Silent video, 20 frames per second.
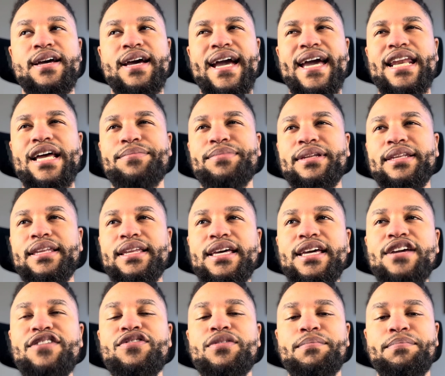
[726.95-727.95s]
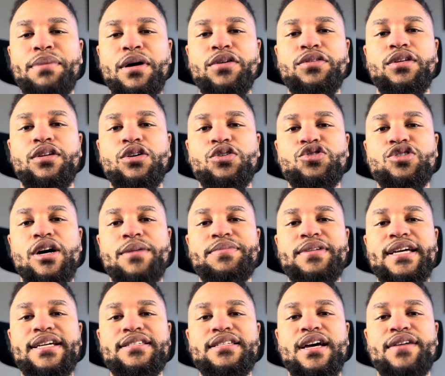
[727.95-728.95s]
And I believe both of those
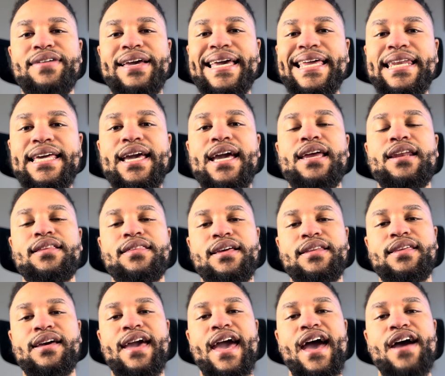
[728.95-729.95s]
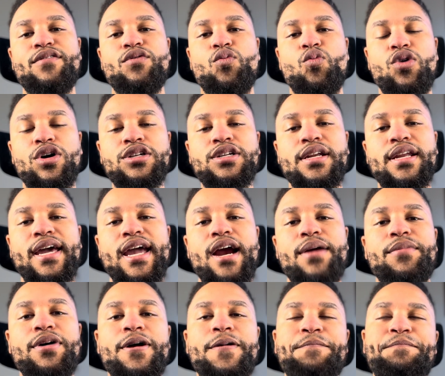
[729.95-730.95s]
updates have indicated that they have worked on the
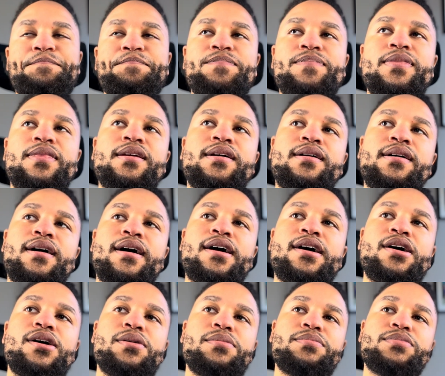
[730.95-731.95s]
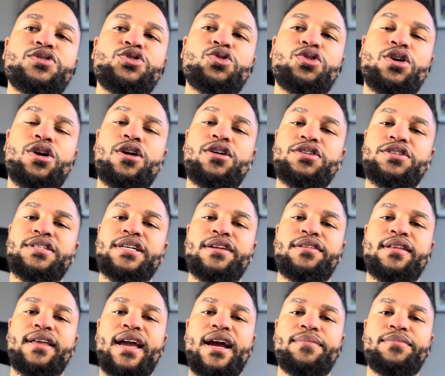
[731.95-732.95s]
camera. So the current state of
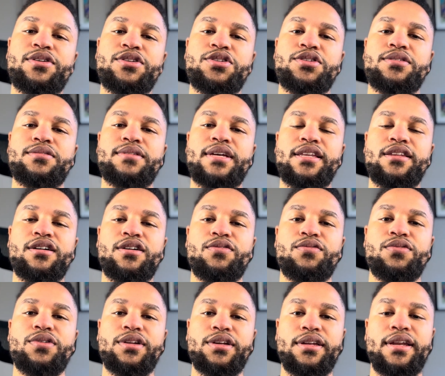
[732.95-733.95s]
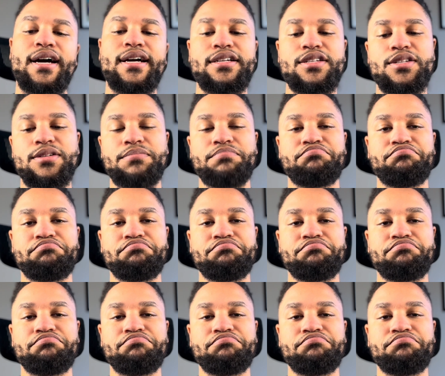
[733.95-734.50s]
the cameras, they look really nice.